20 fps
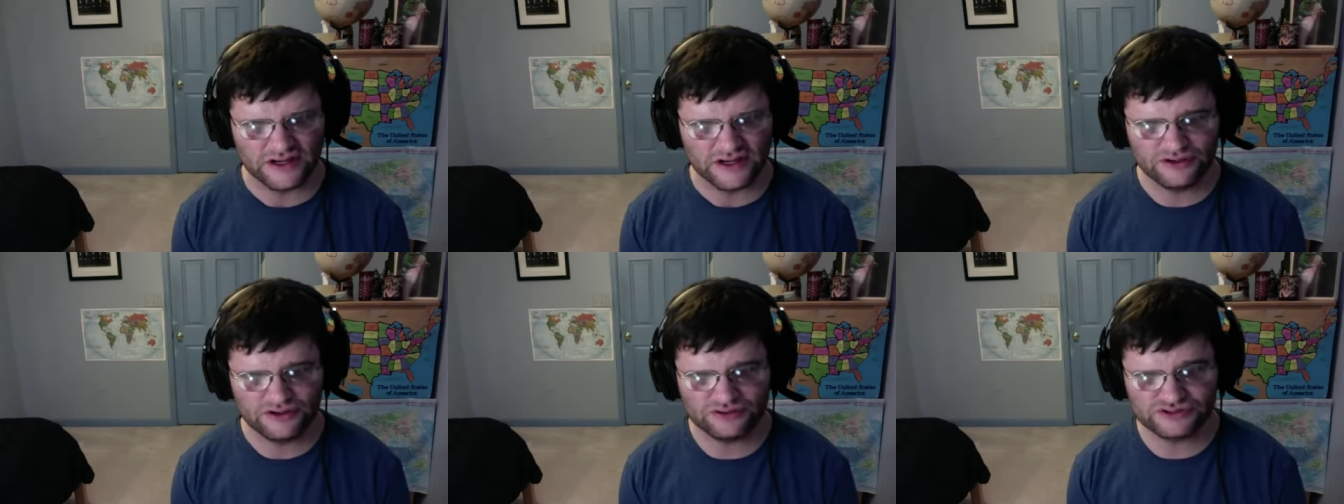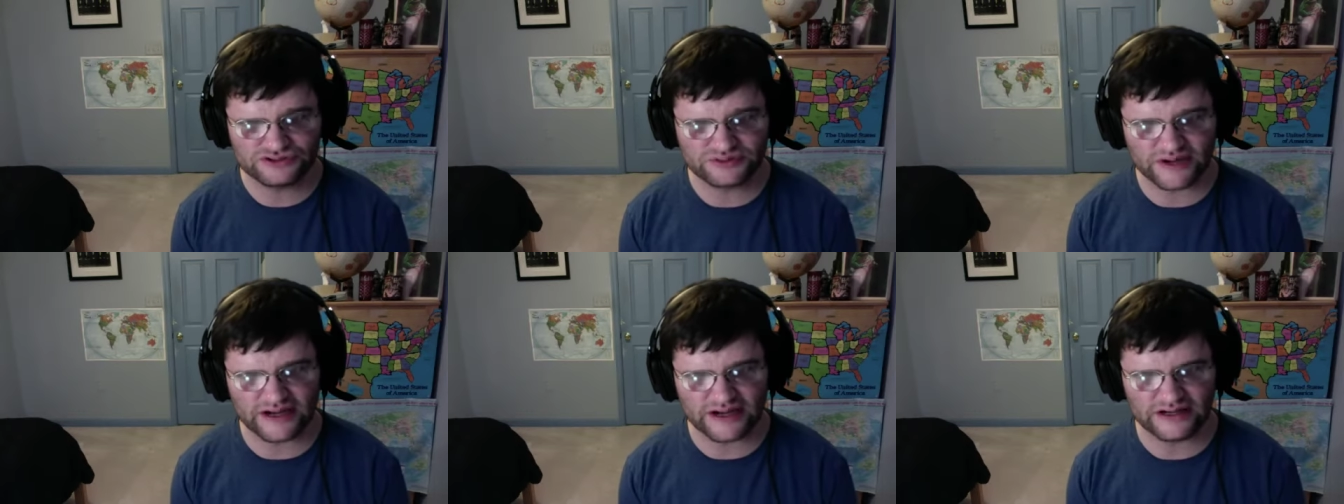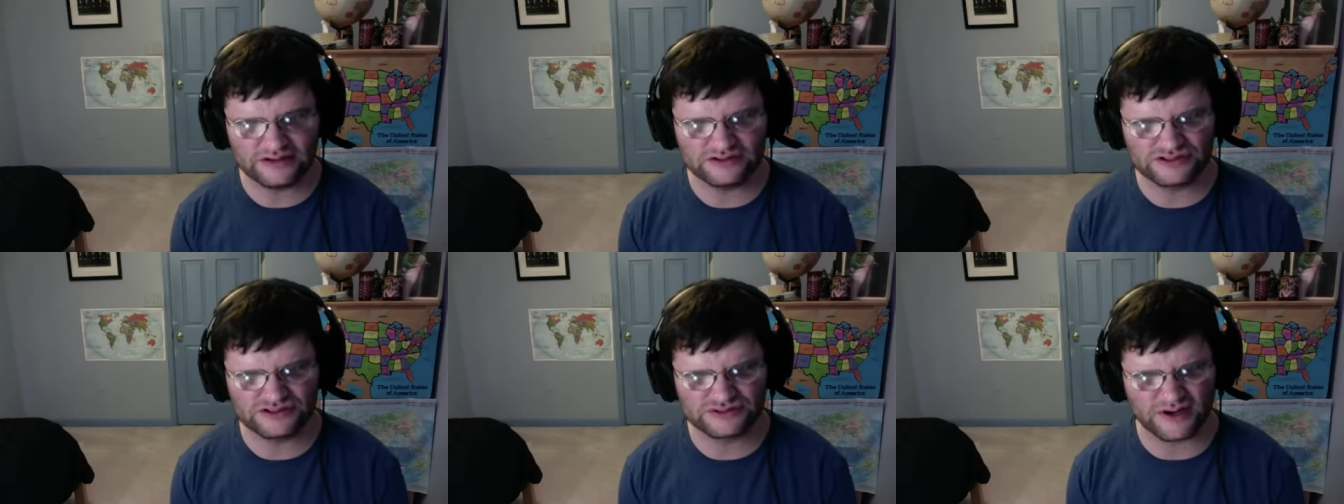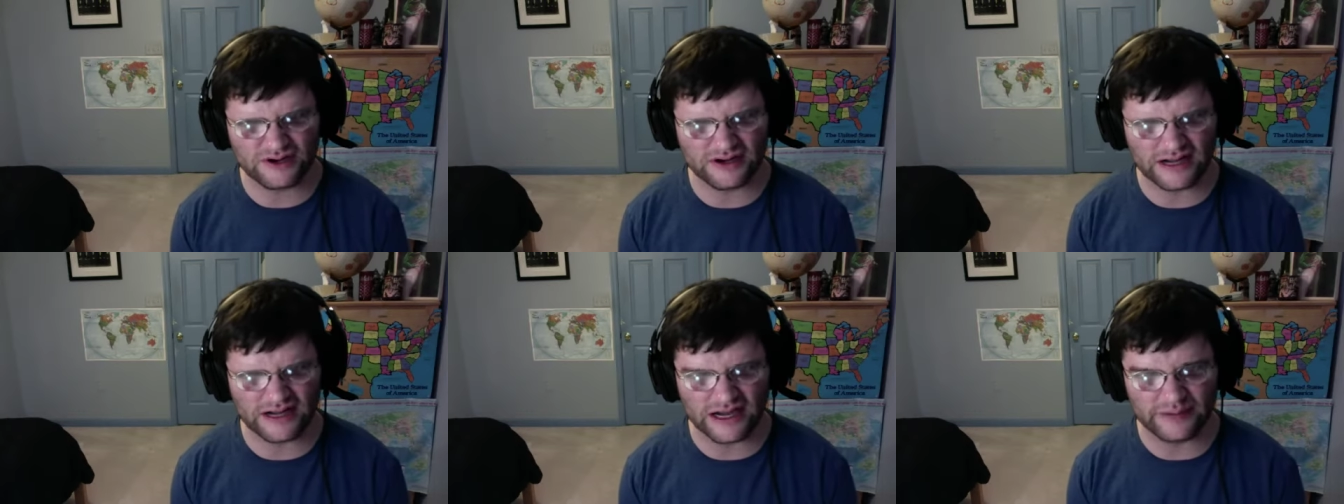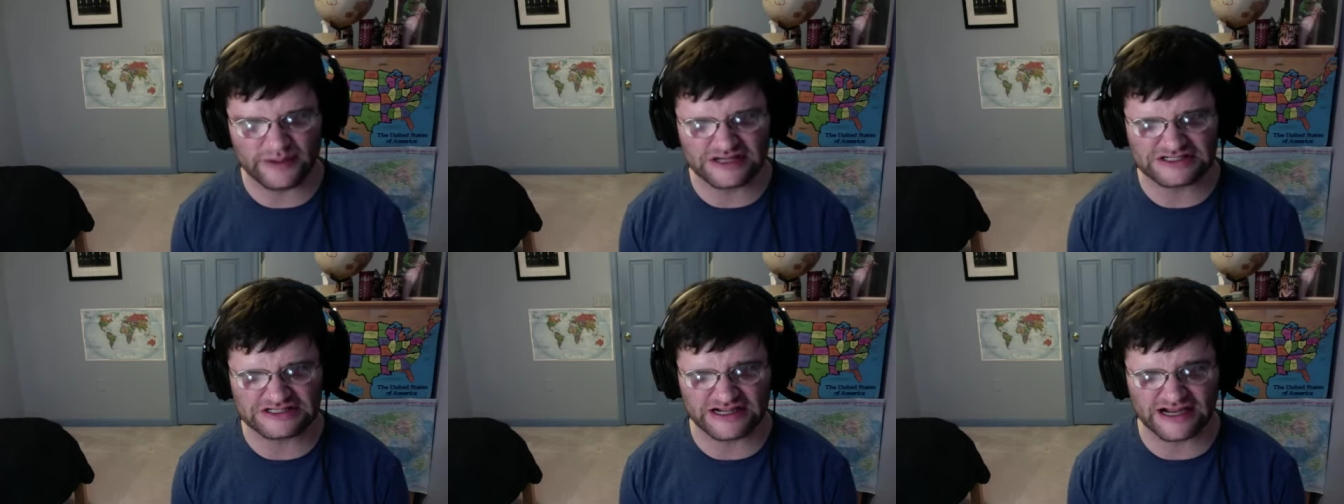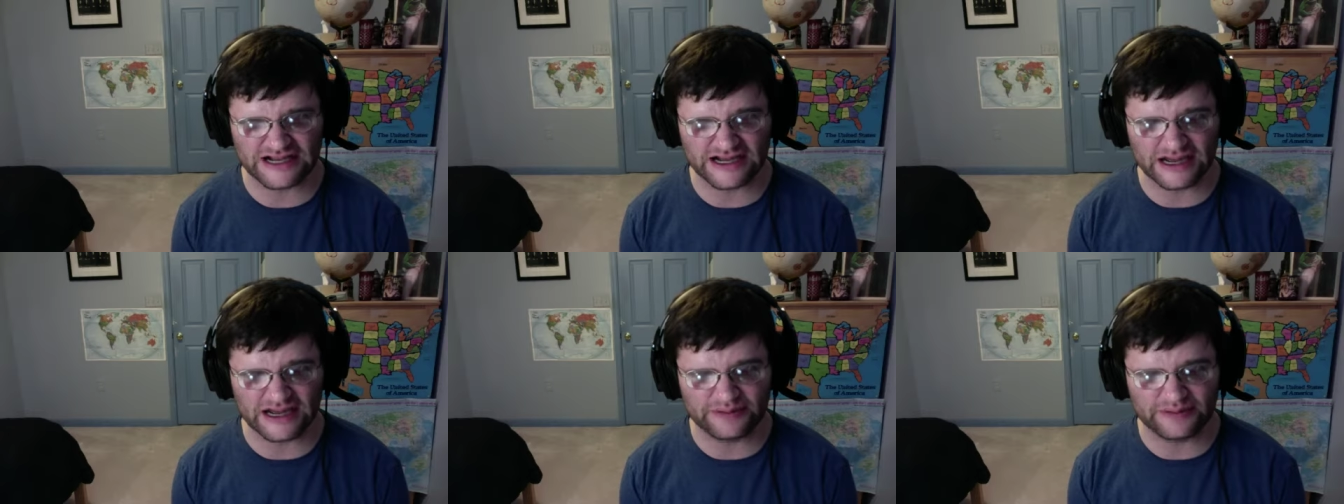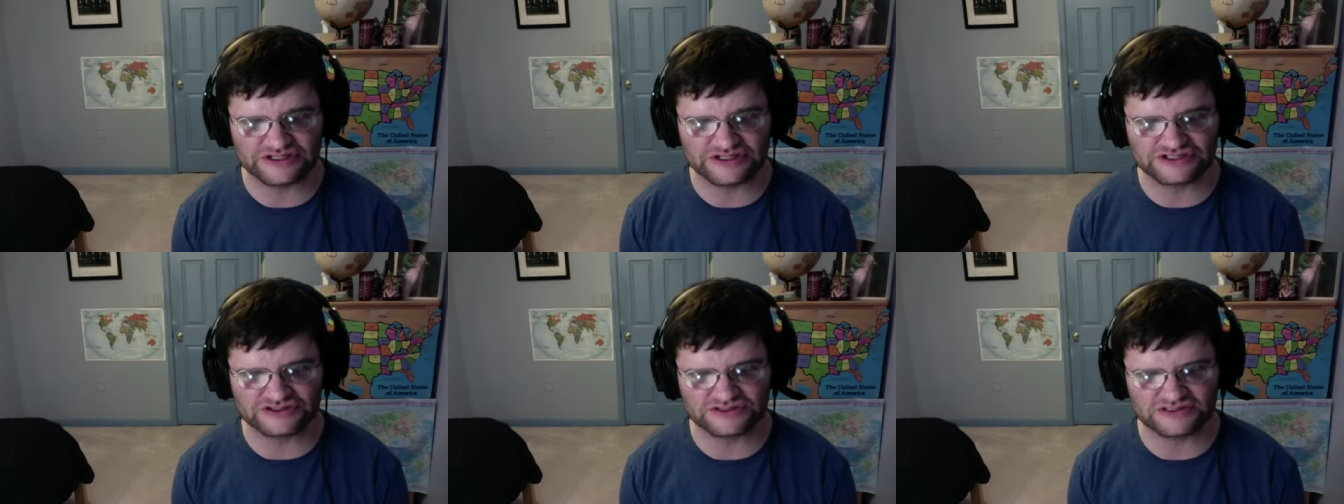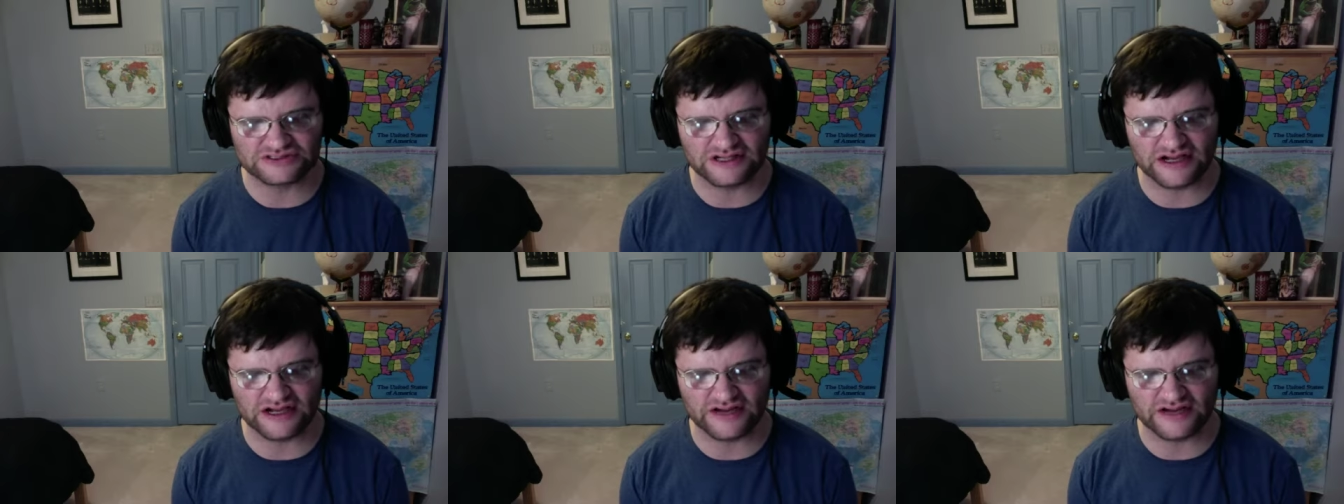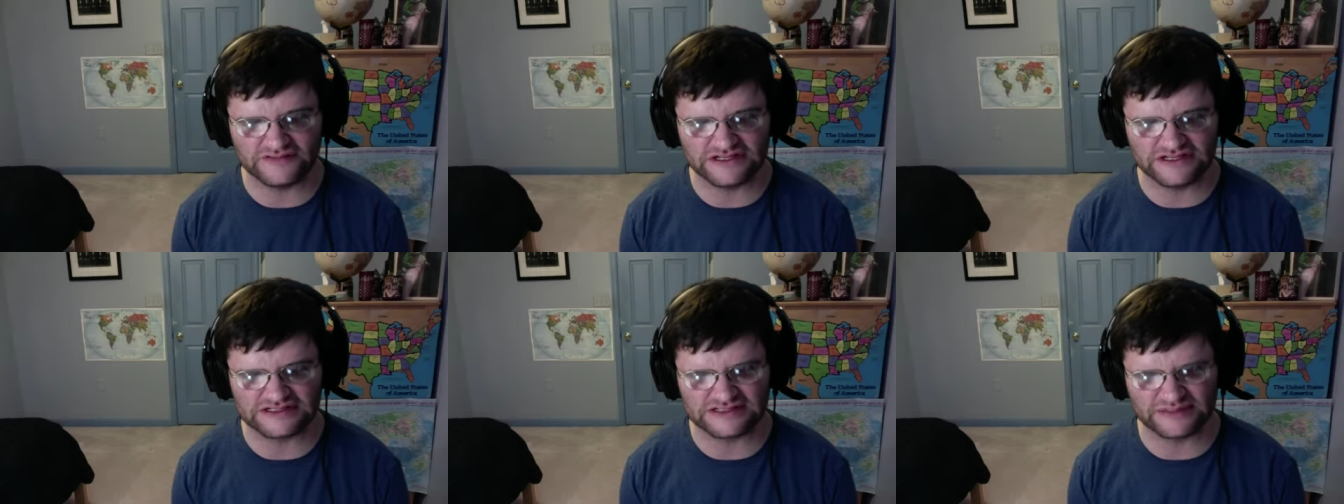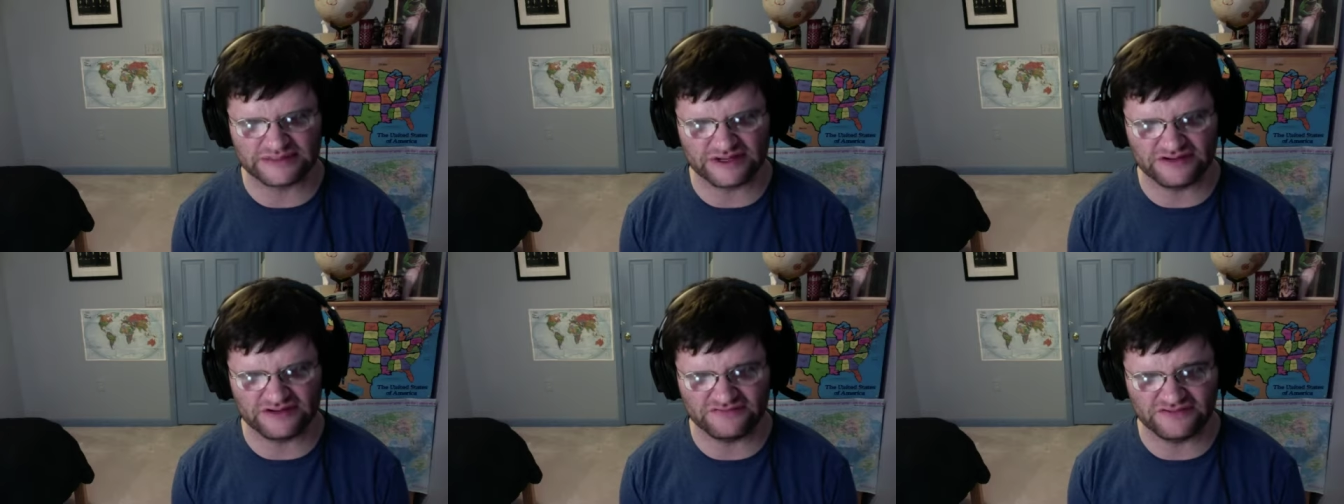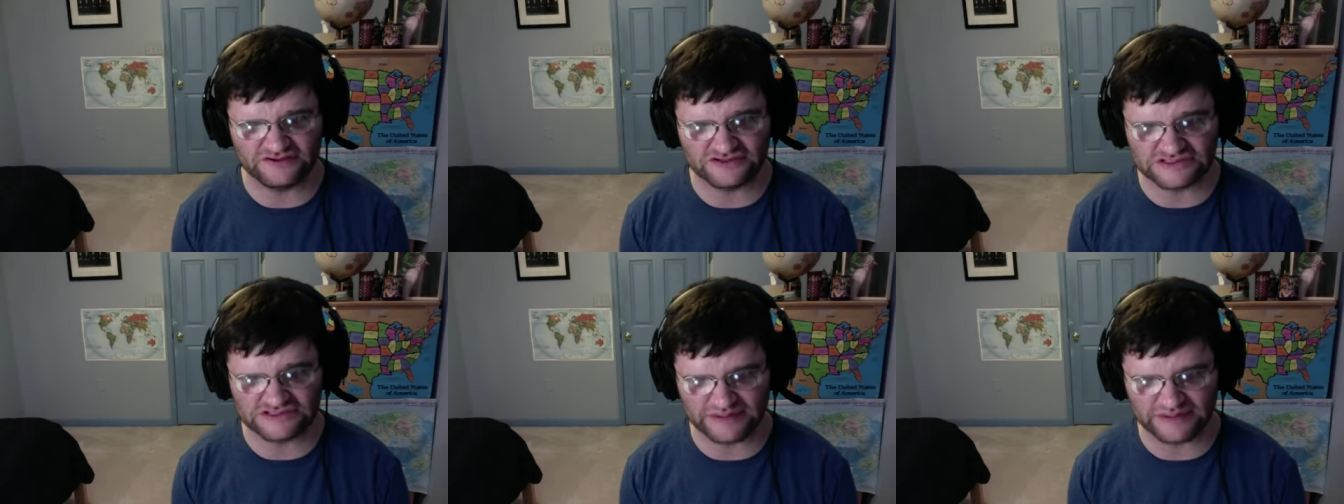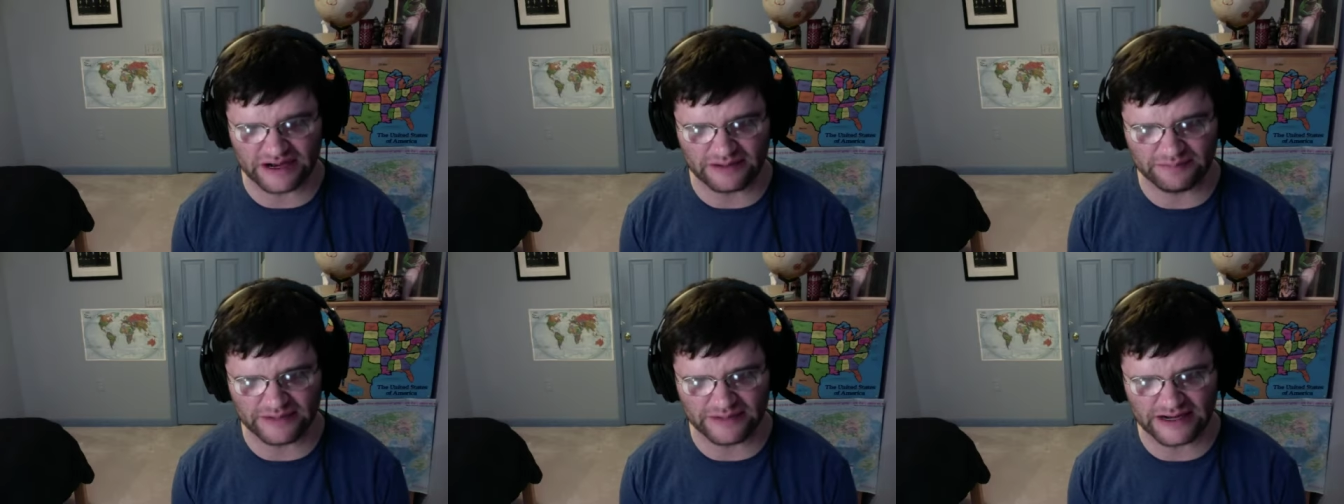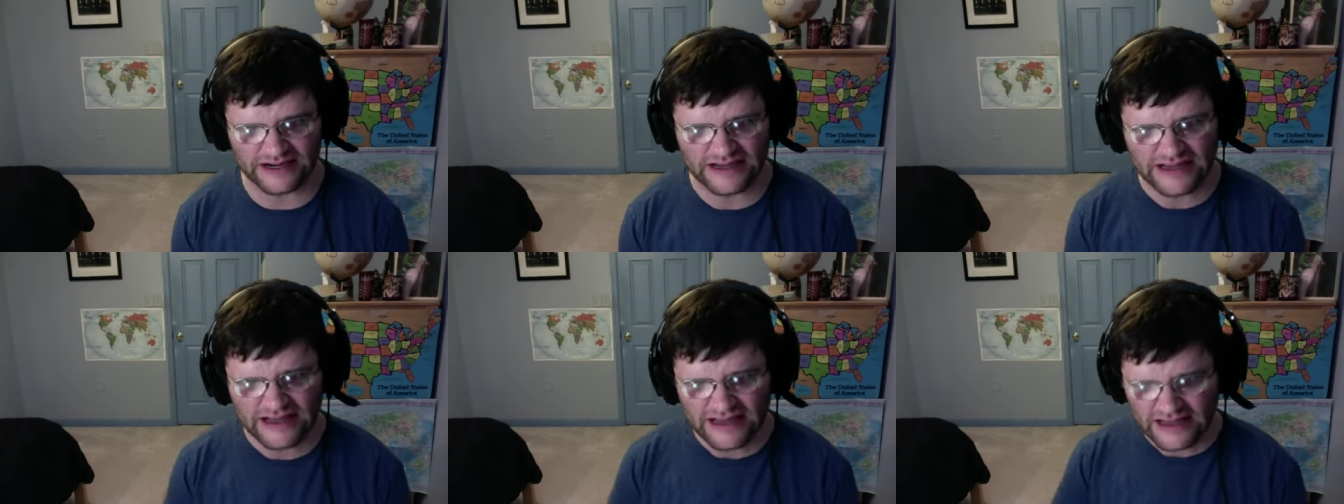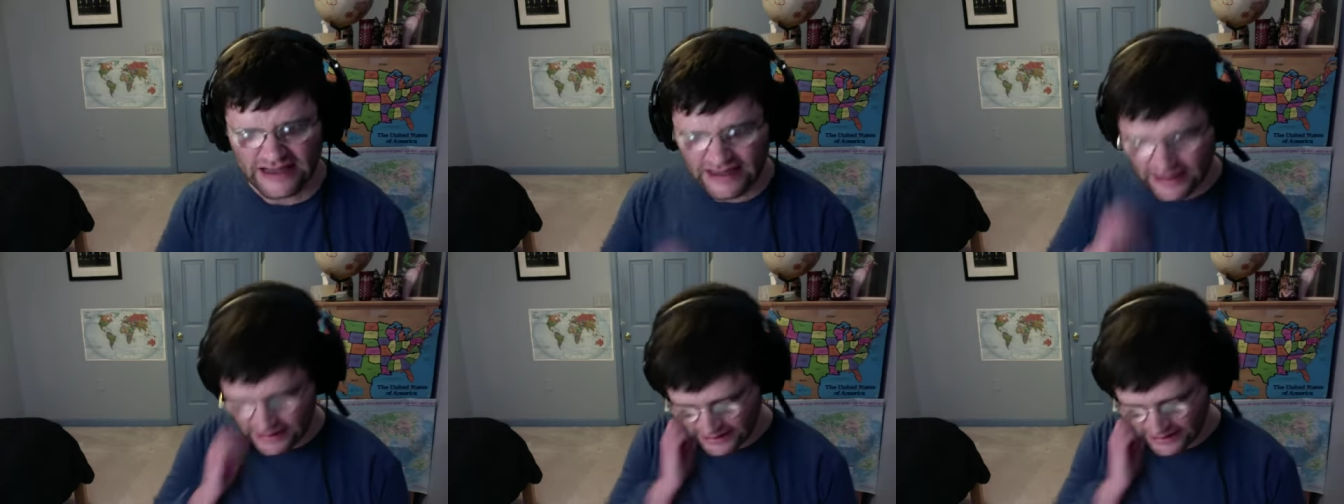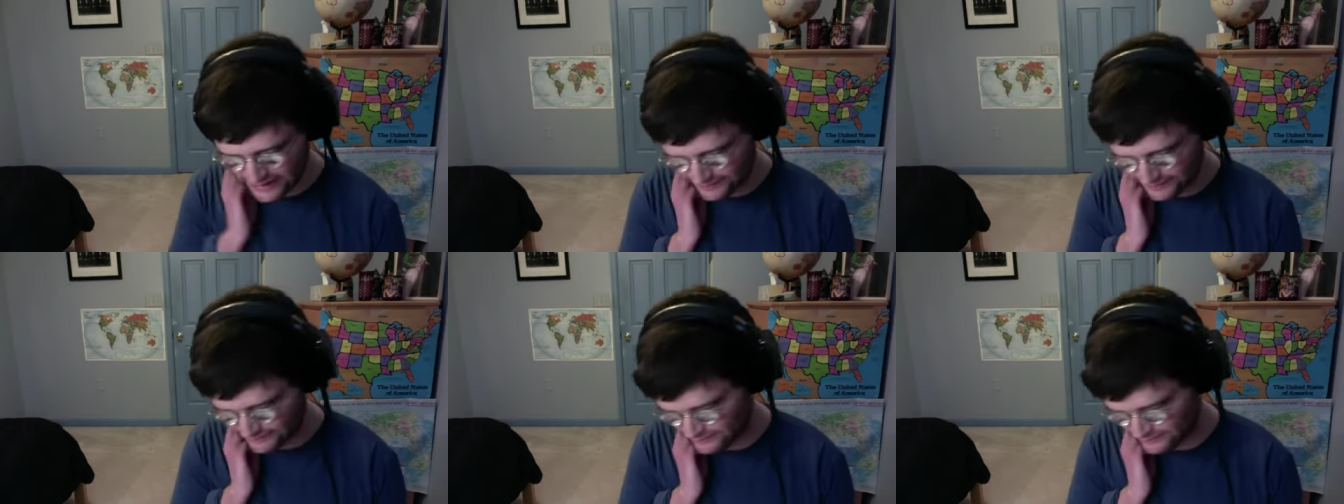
who's right who's wrong how much i got how much of this i'm confused about but um